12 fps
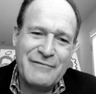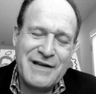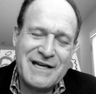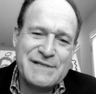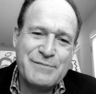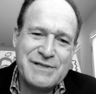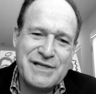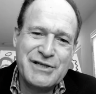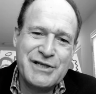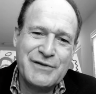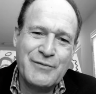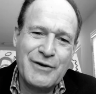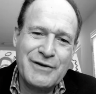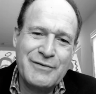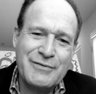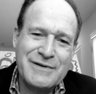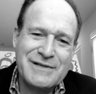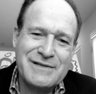an exposition where
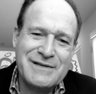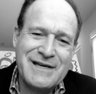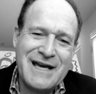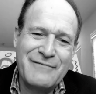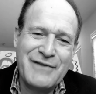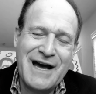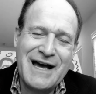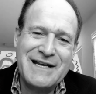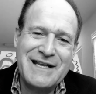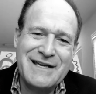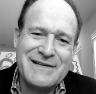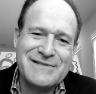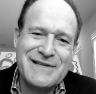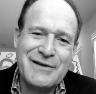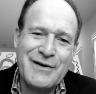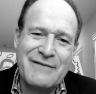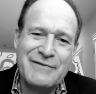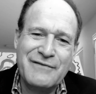you have the ideas, then
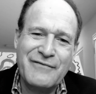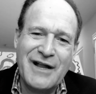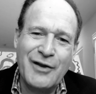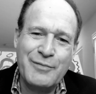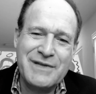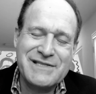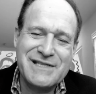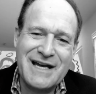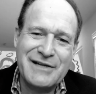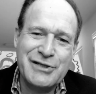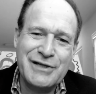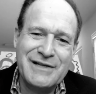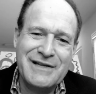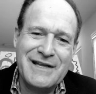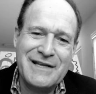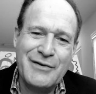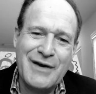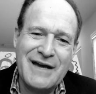you have a development section, and
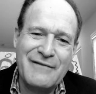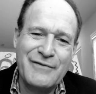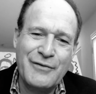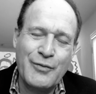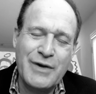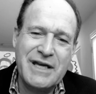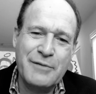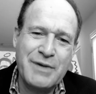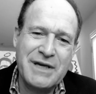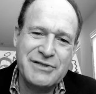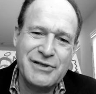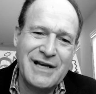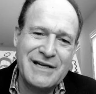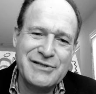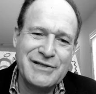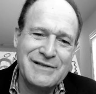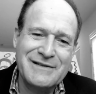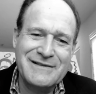then you have the
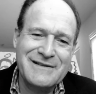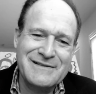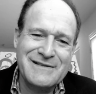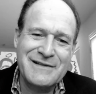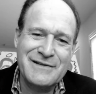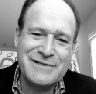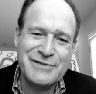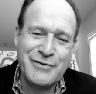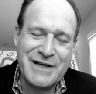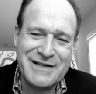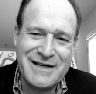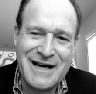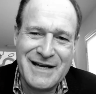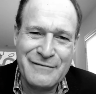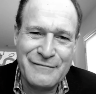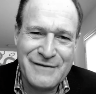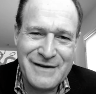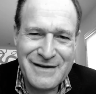recapitulation in a strict kind
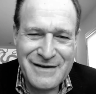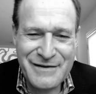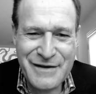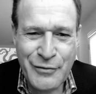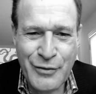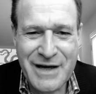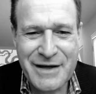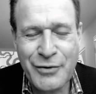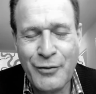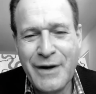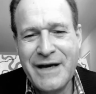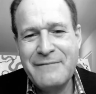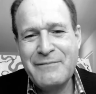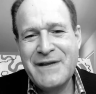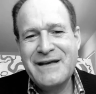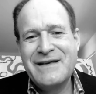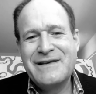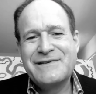of theoretical way.
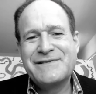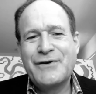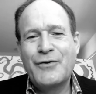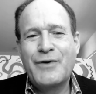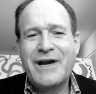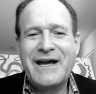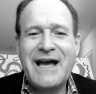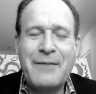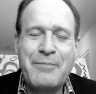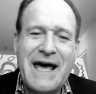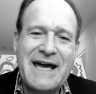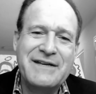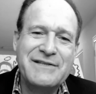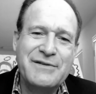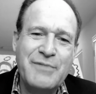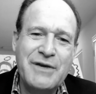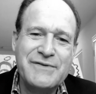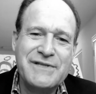So when I got back into
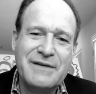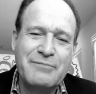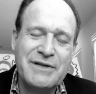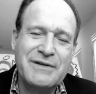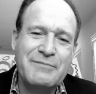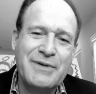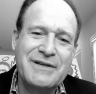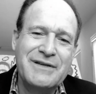music, but